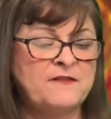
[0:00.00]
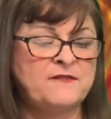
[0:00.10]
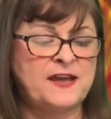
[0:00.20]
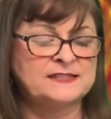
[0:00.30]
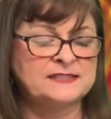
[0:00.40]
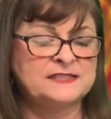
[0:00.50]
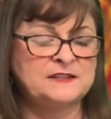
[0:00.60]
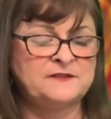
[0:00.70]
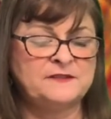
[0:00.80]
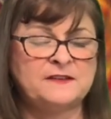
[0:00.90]

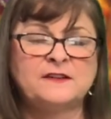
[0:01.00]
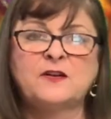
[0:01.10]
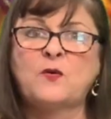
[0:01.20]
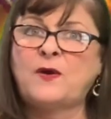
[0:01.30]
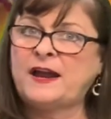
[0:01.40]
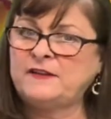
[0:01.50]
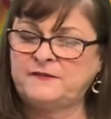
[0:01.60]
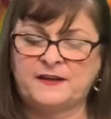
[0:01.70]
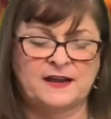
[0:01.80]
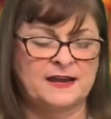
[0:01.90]
Festive, quite
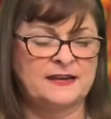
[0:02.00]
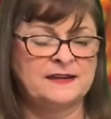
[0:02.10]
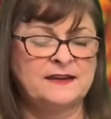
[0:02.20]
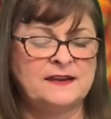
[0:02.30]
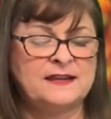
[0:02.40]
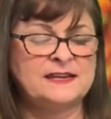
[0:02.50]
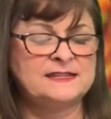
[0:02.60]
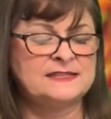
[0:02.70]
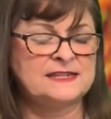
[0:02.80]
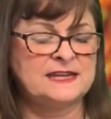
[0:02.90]
fine,
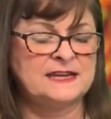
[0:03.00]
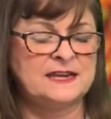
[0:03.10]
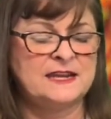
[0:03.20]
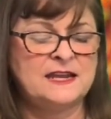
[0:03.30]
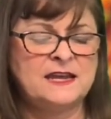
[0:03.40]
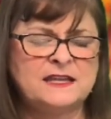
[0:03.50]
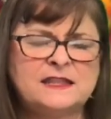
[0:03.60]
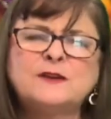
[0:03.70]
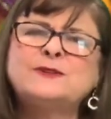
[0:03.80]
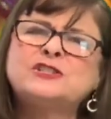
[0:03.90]
indeed.
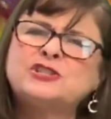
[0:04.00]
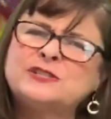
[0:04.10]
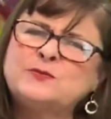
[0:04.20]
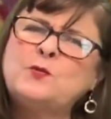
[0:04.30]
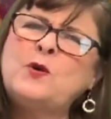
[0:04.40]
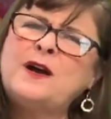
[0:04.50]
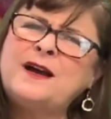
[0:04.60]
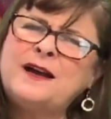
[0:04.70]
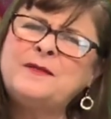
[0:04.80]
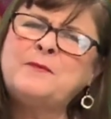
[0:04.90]
There was just
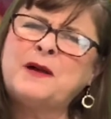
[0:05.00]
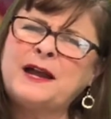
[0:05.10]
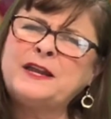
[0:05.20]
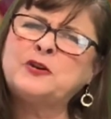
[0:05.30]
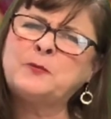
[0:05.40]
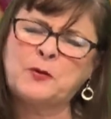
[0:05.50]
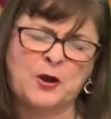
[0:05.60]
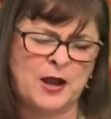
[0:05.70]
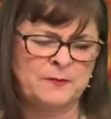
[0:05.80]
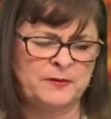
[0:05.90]
one minor
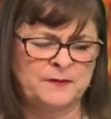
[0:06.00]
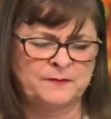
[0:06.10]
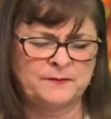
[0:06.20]
problem,